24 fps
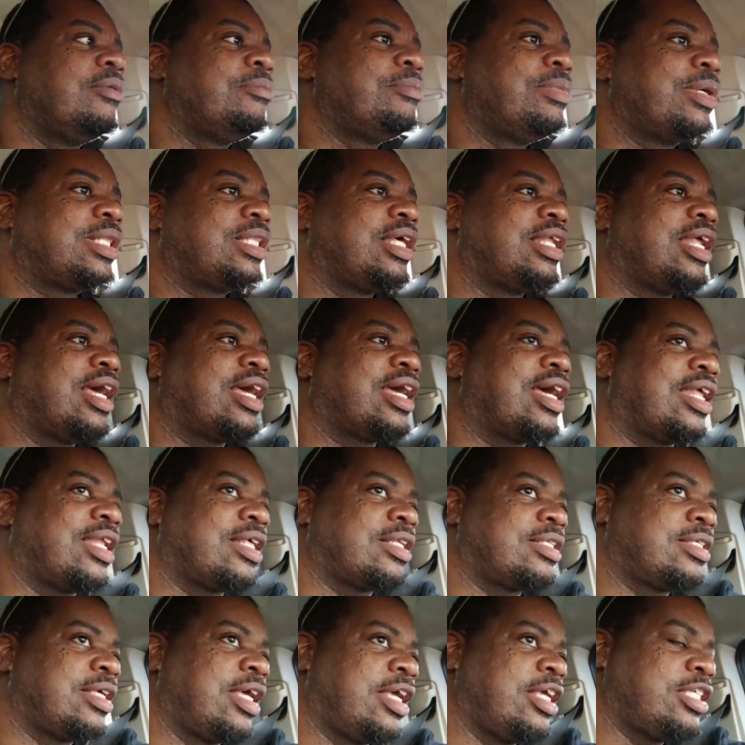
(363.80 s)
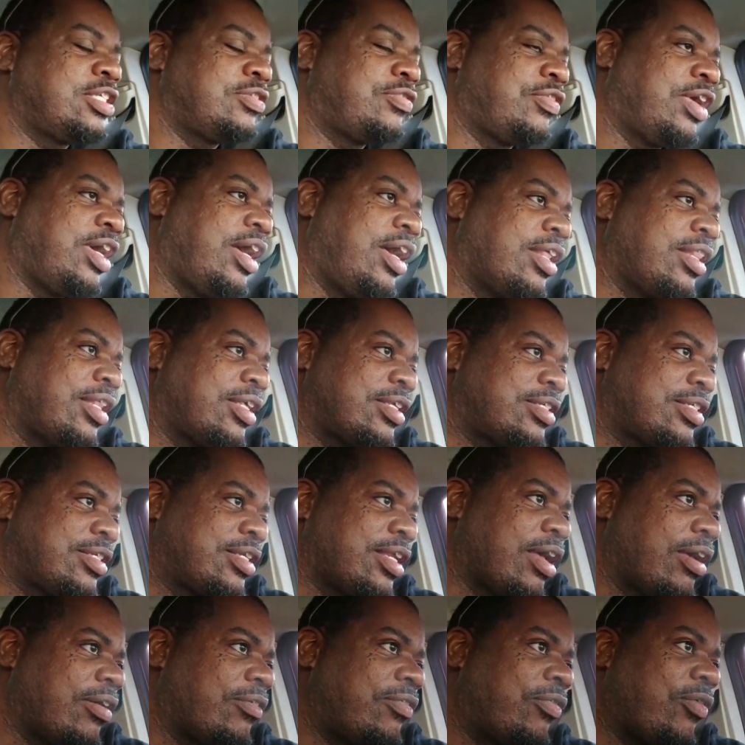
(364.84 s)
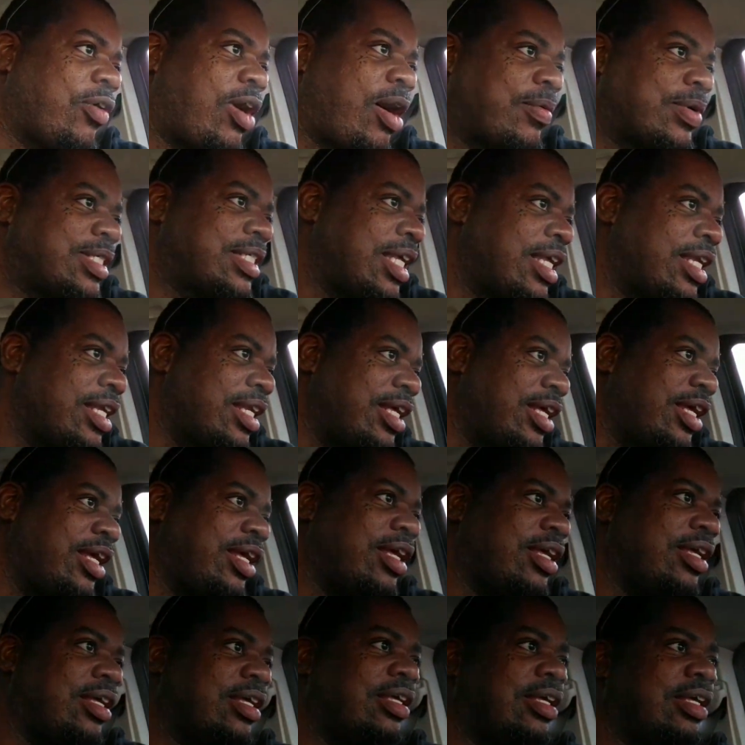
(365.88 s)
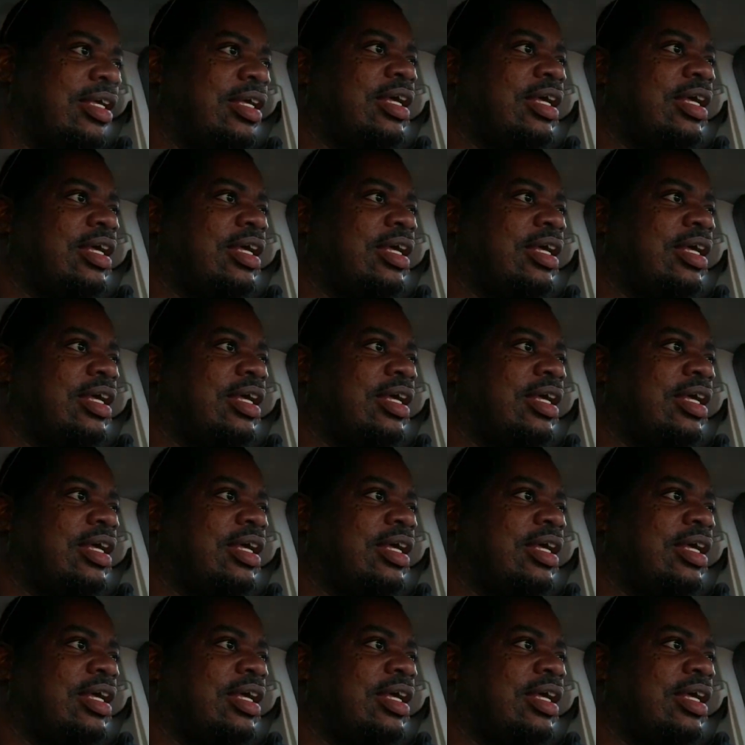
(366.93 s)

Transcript: but then I got a taste for other stuff while I was in there.